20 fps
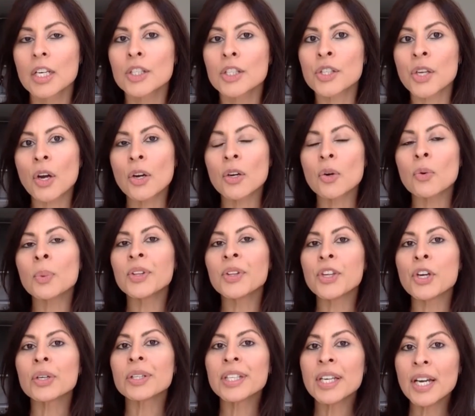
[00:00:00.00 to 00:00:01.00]
So with
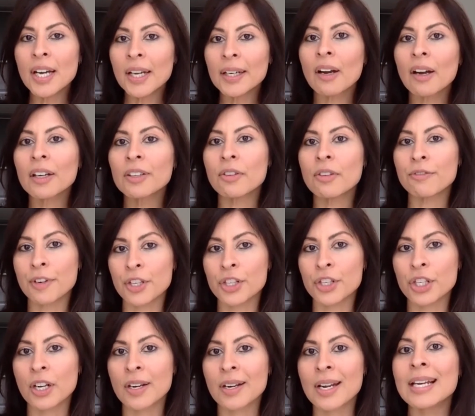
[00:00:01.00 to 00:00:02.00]
your year 9
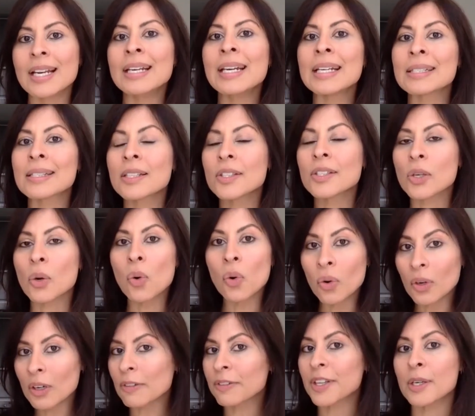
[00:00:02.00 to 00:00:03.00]
revision, listen to
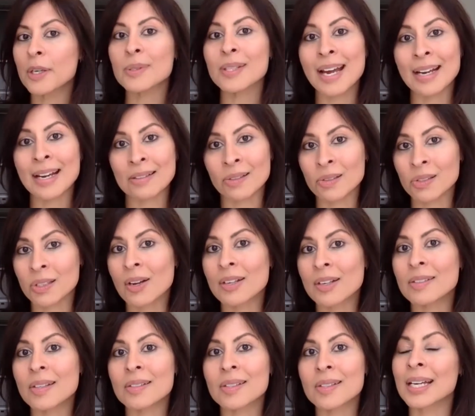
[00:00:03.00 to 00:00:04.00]
all of those
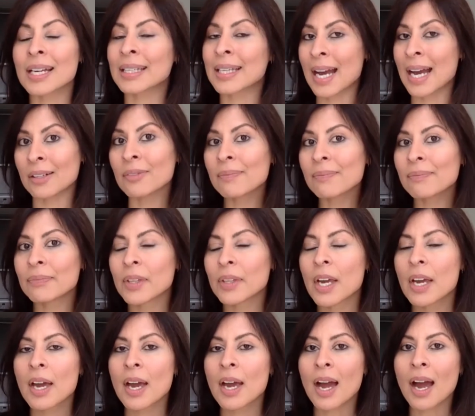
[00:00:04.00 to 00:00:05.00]
exercises again
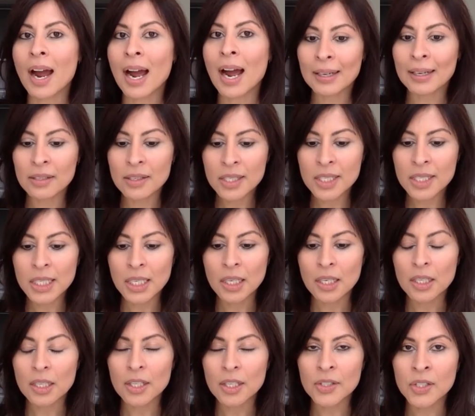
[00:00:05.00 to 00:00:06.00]
and
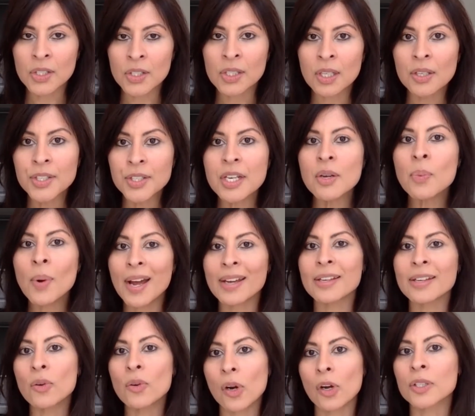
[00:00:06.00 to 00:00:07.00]
study where
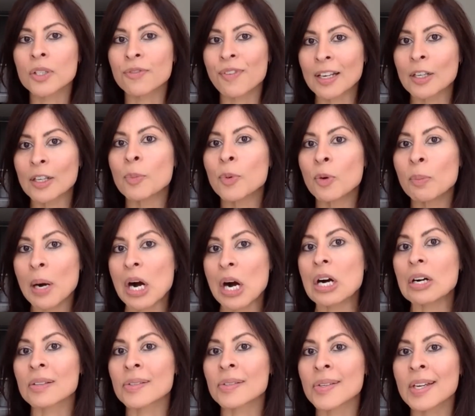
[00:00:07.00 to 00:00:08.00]
you lost valuable
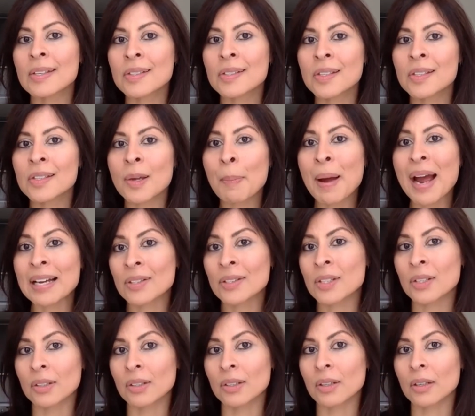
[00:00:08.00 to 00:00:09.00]
marks. Is this a
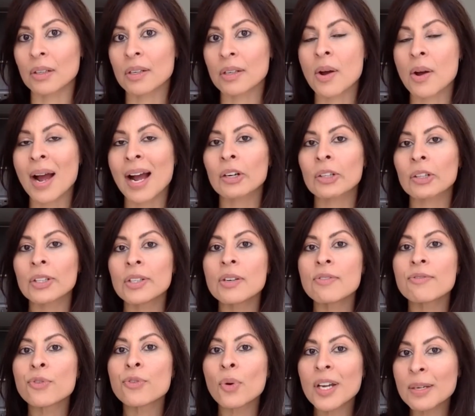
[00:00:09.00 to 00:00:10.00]
pattern? How can
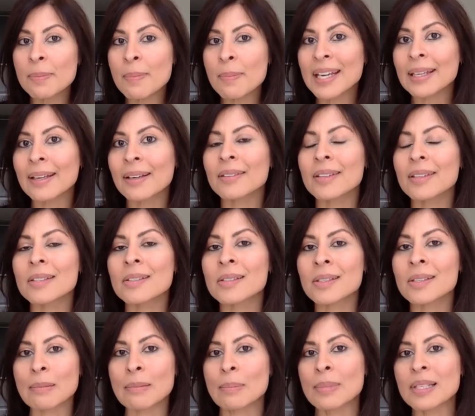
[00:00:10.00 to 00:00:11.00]
you avoid making these
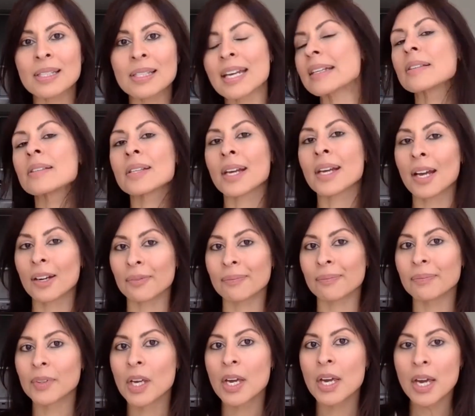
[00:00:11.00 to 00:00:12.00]
same mistakes again?
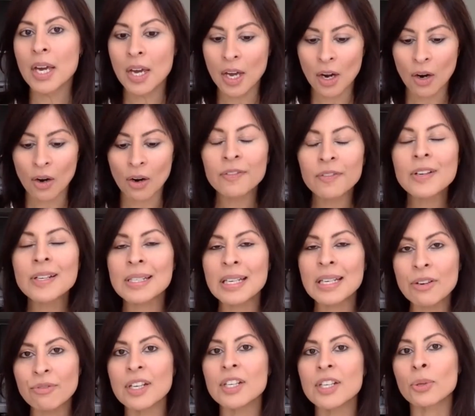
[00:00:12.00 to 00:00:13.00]

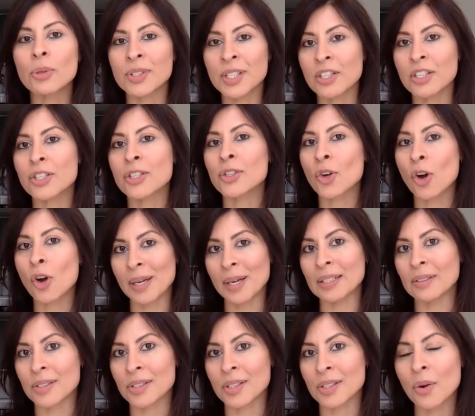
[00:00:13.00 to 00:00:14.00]
Obviously, read your teacher's
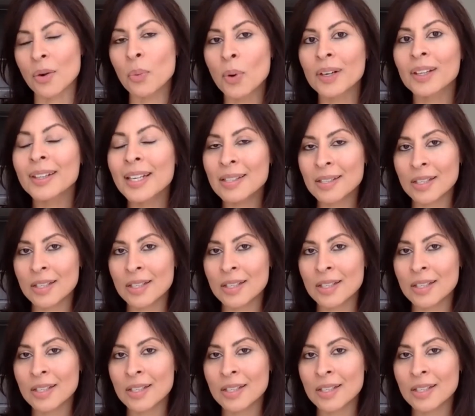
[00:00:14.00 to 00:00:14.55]
comments. What are they